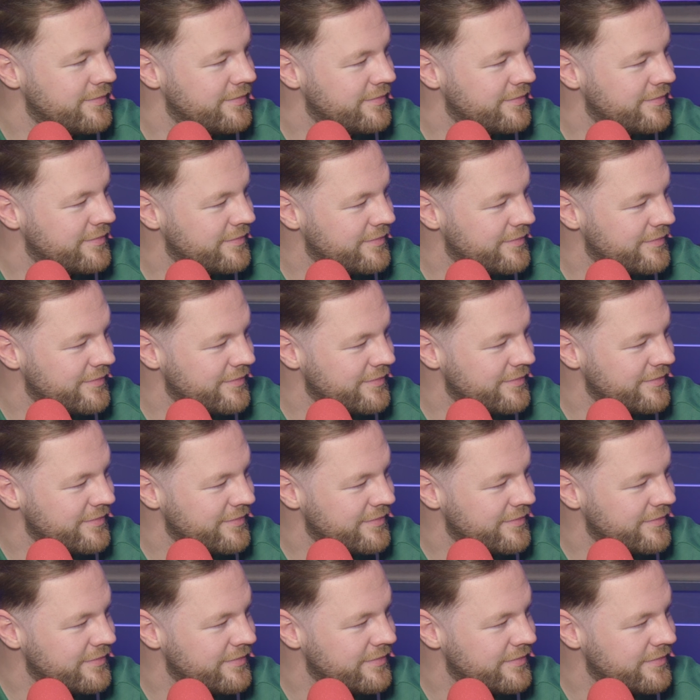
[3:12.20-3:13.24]

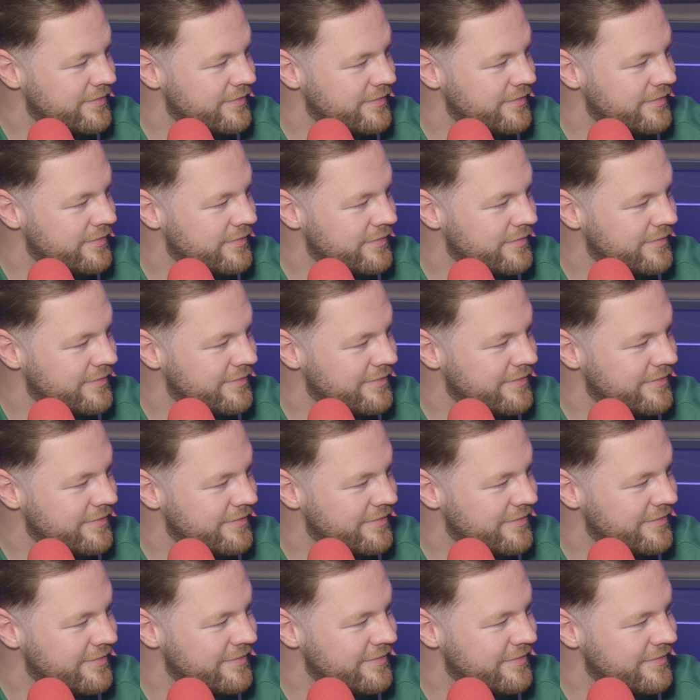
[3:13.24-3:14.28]

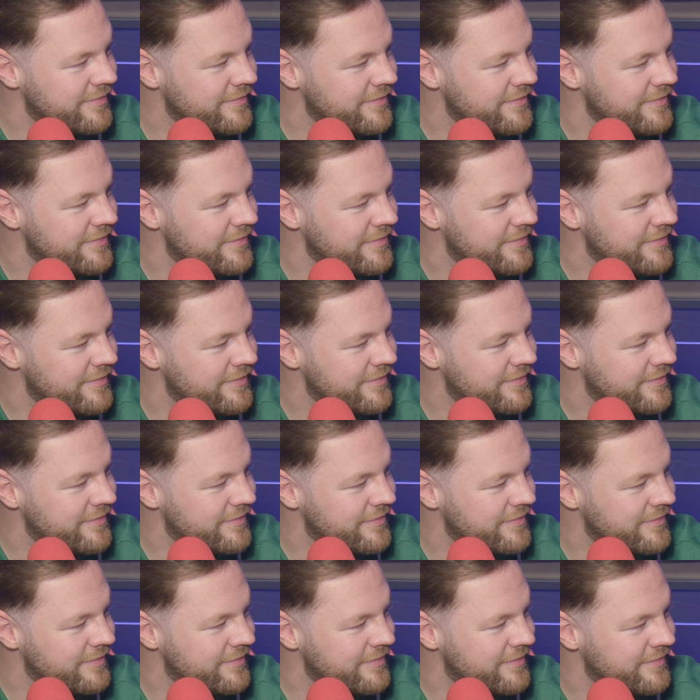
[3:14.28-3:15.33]

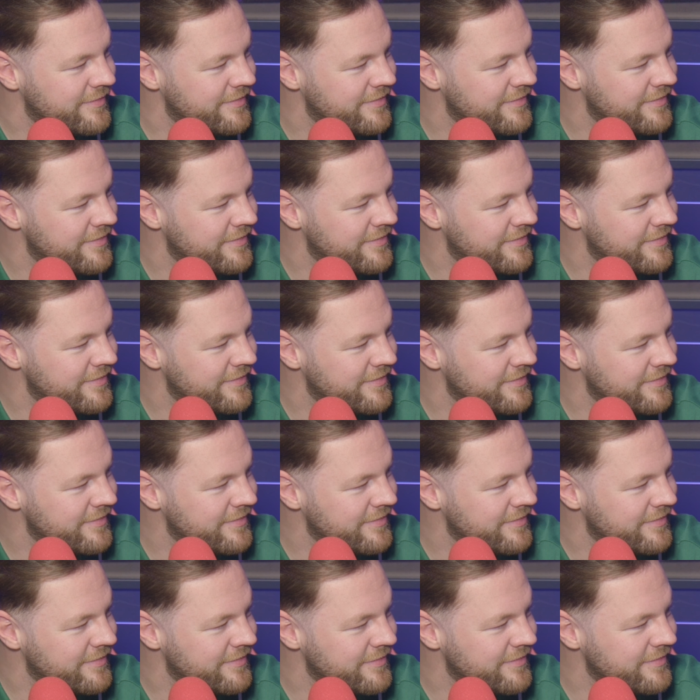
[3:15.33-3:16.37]

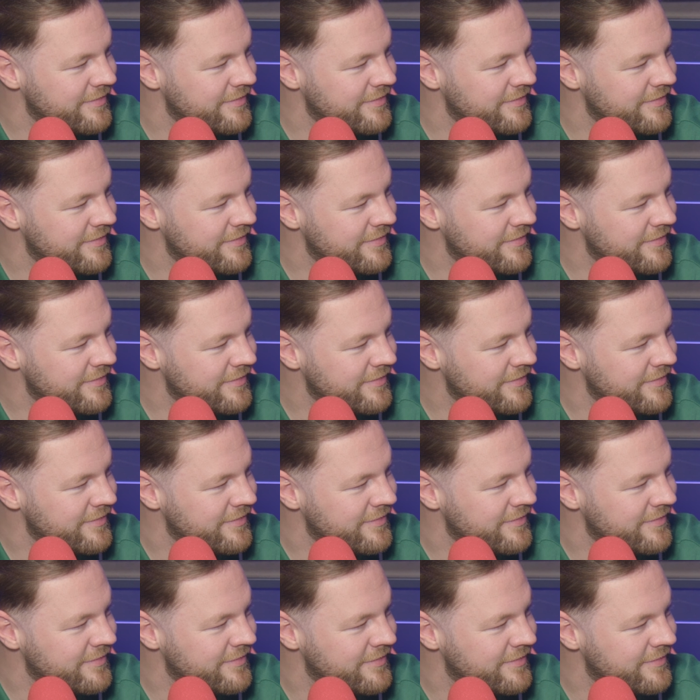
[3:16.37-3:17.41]

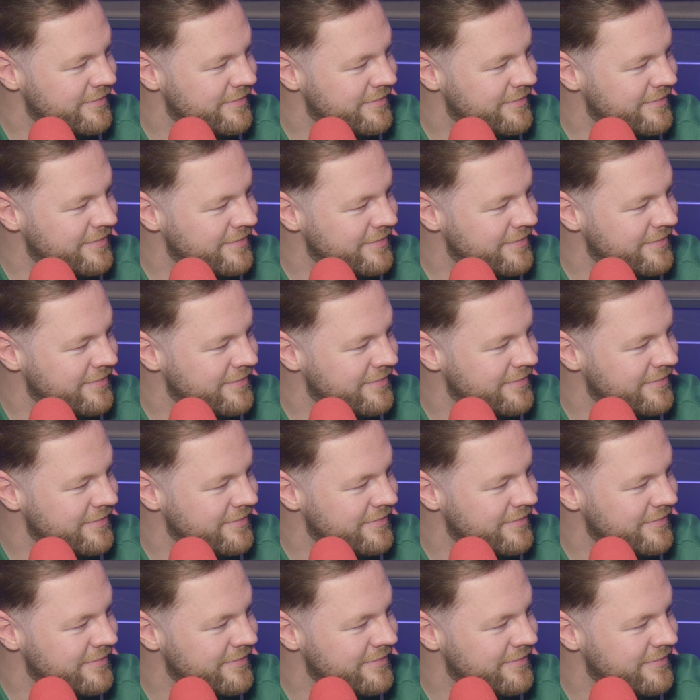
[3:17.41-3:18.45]

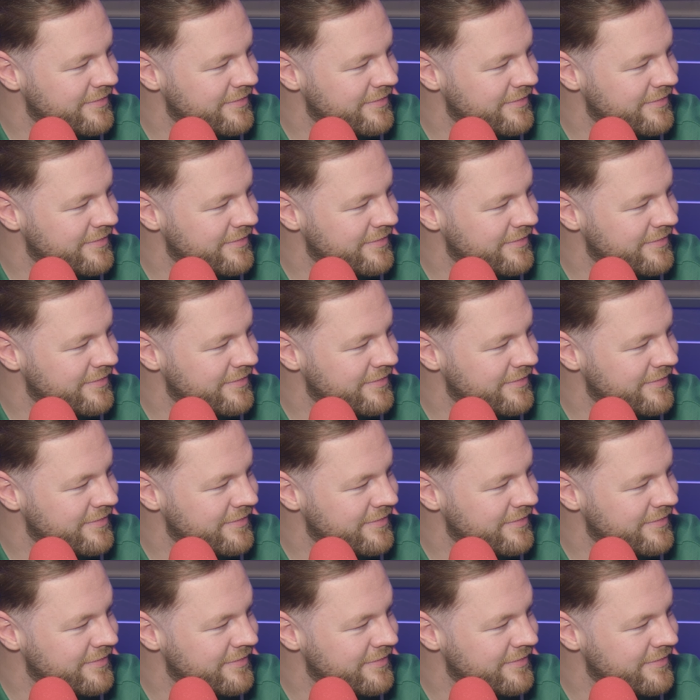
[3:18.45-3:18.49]
(silent)